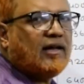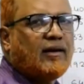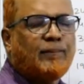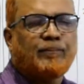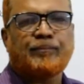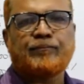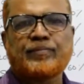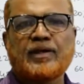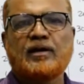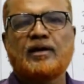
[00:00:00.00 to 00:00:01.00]
in
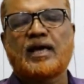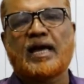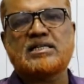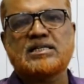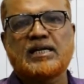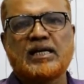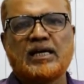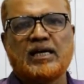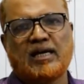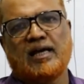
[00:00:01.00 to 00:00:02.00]

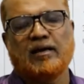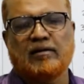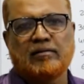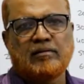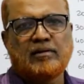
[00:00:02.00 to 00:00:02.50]
category A.